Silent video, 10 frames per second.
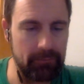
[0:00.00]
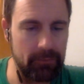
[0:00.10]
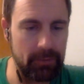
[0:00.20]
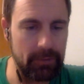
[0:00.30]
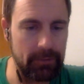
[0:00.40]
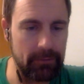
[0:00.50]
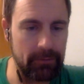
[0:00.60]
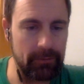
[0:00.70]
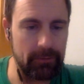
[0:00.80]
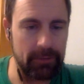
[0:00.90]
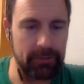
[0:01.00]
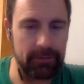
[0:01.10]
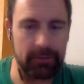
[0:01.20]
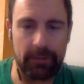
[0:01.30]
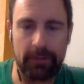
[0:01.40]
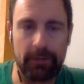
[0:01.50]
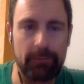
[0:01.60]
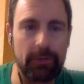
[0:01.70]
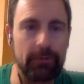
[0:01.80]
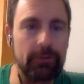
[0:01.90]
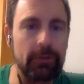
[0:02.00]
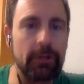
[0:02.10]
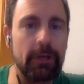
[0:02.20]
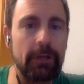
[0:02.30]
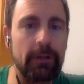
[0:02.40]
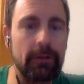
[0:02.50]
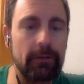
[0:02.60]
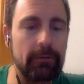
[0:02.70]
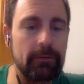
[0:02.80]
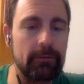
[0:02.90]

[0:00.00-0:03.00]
Good questions, Kale. I probably should have had a